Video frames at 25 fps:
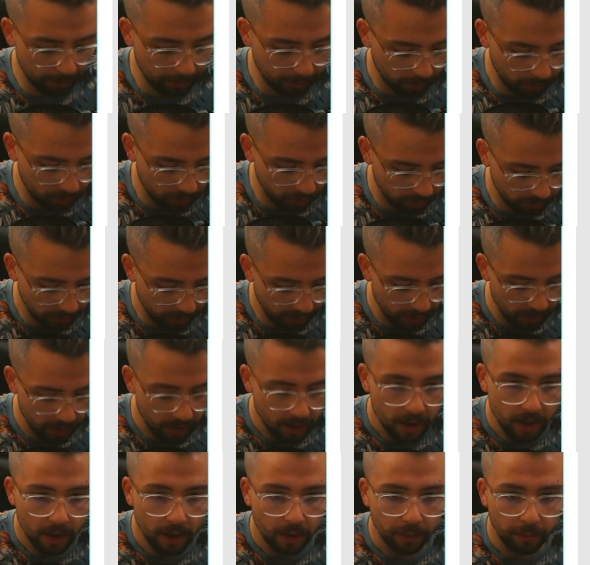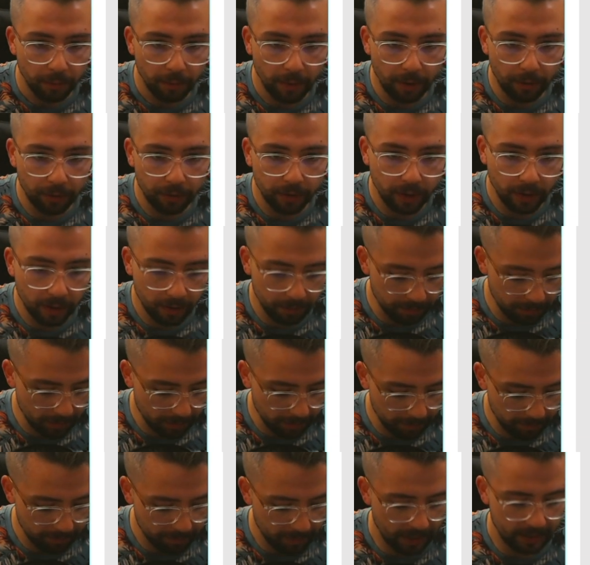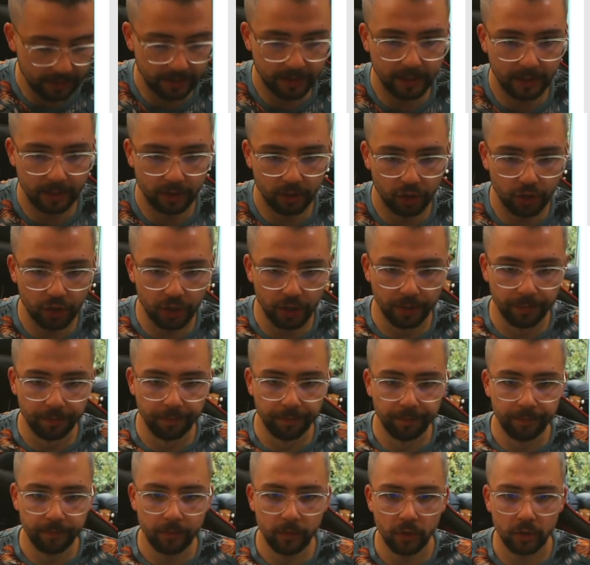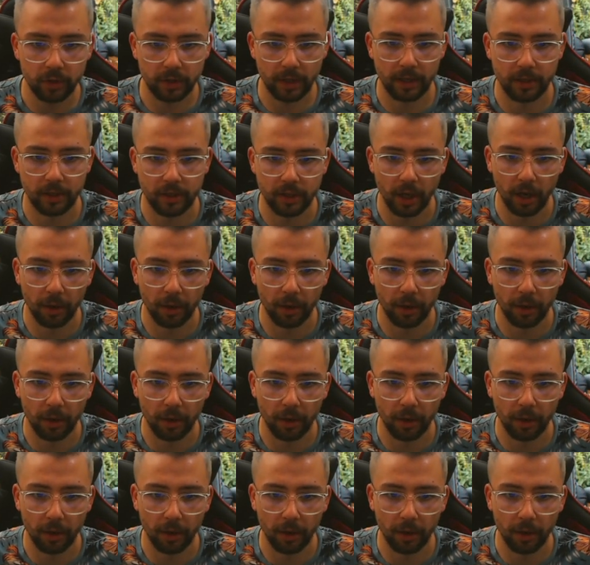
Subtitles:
I'm gonna call it welcome message, just like